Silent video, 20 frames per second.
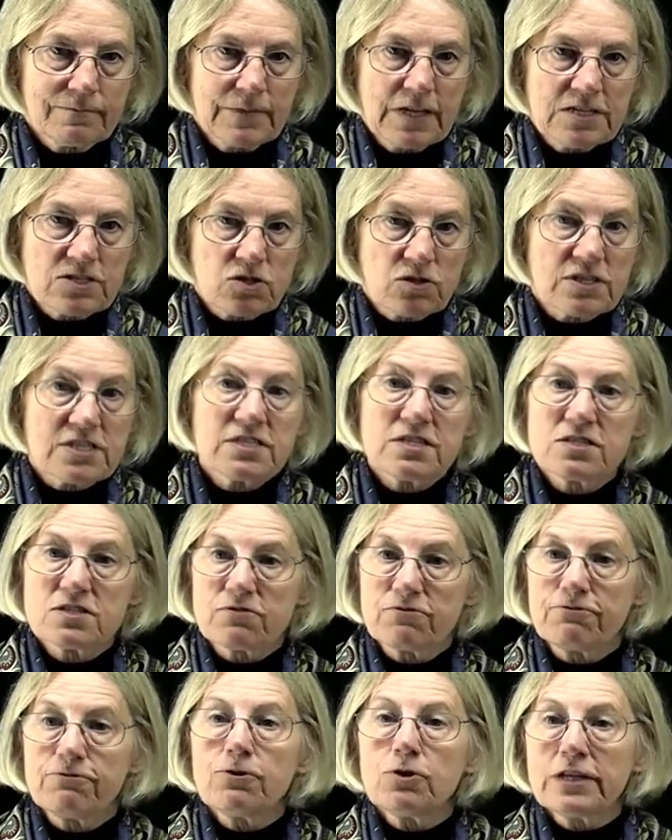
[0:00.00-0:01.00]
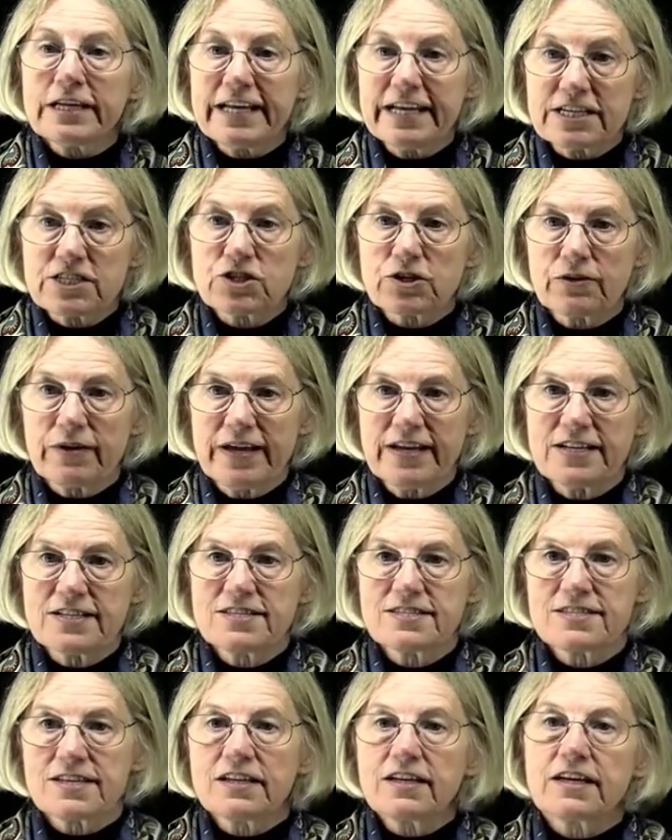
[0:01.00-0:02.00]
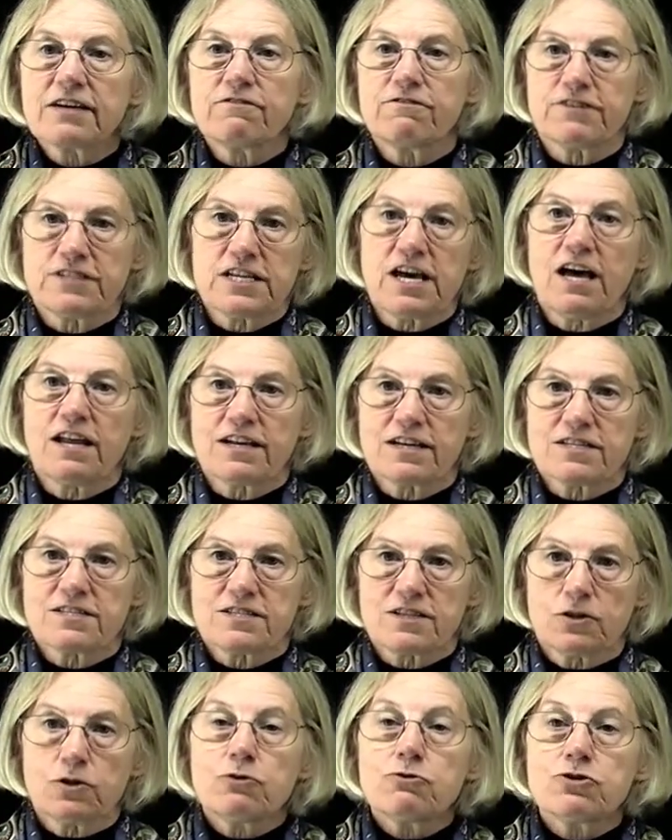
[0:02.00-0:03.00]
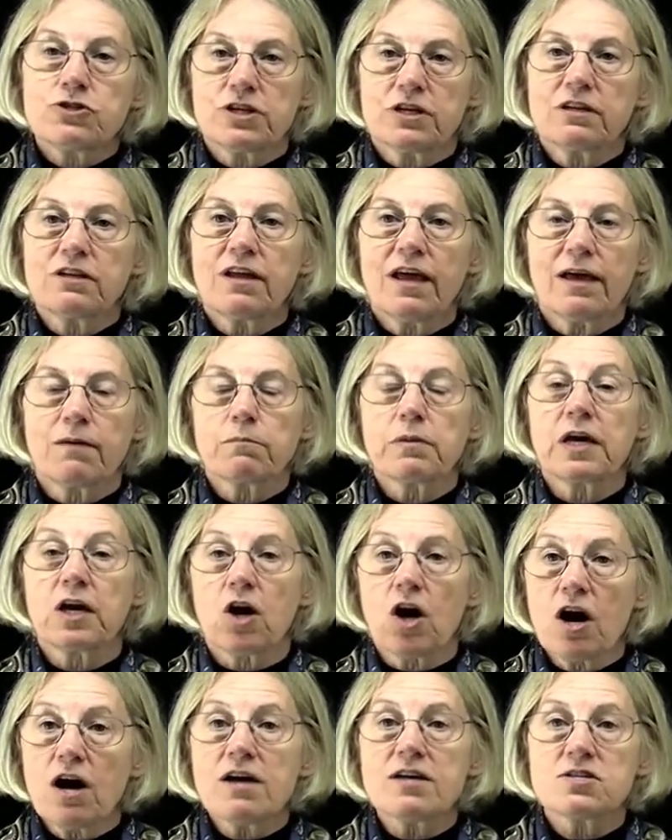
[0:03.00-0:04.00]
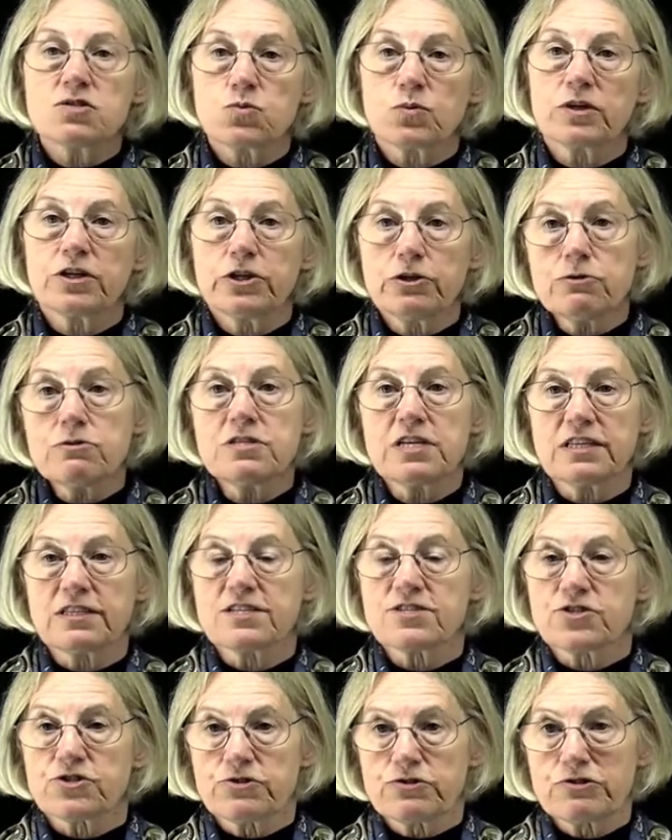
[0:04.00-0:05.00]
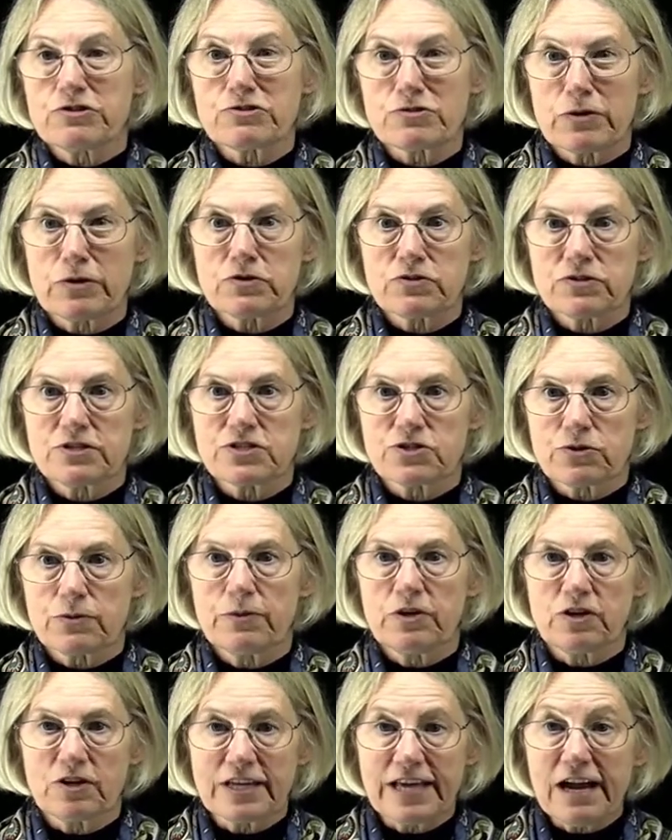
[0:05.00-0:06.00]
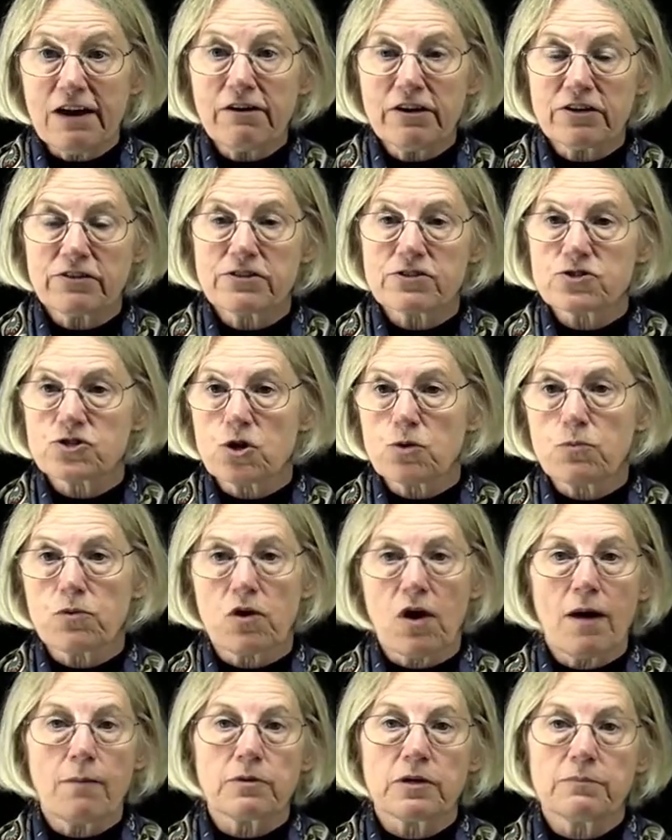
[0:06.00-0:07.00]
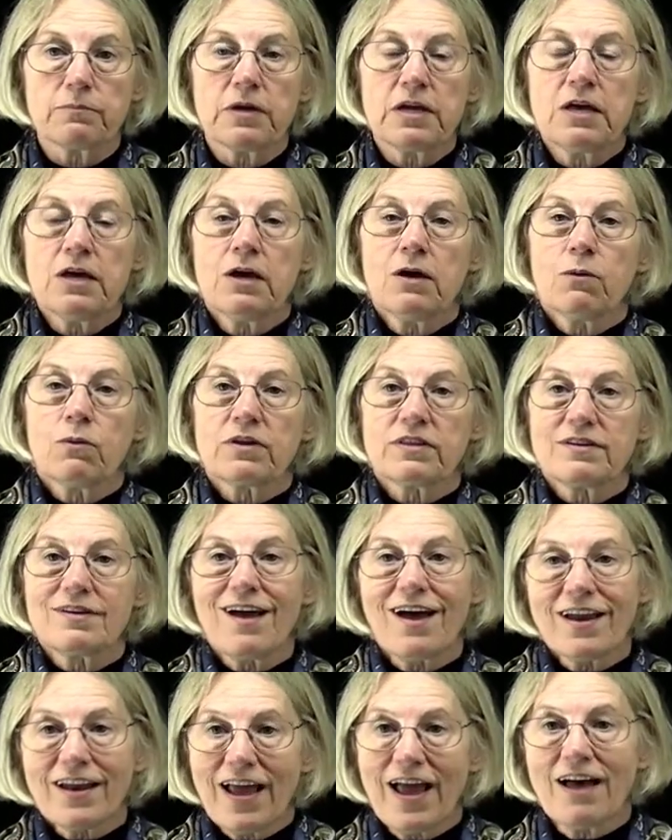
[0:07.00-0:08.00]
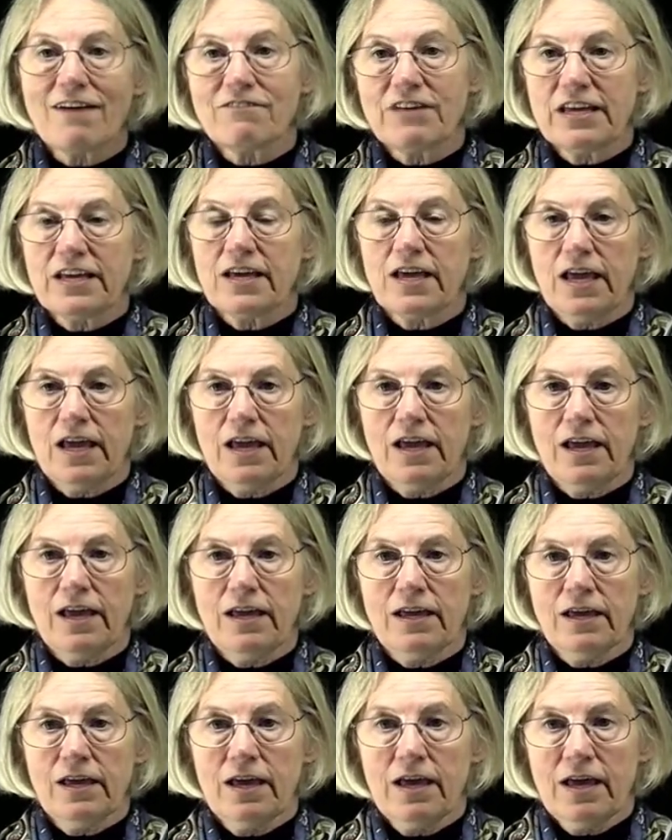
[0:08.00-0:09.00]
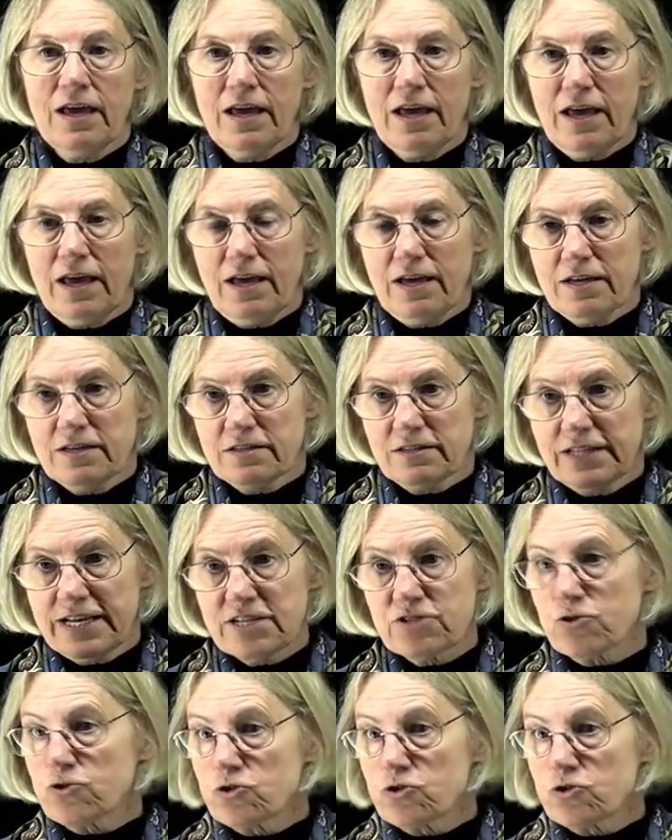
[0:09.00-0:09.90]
So this is a fully integrated silicon photonics solution, and because we're using this distributed carrier, there's no problem with not having a laser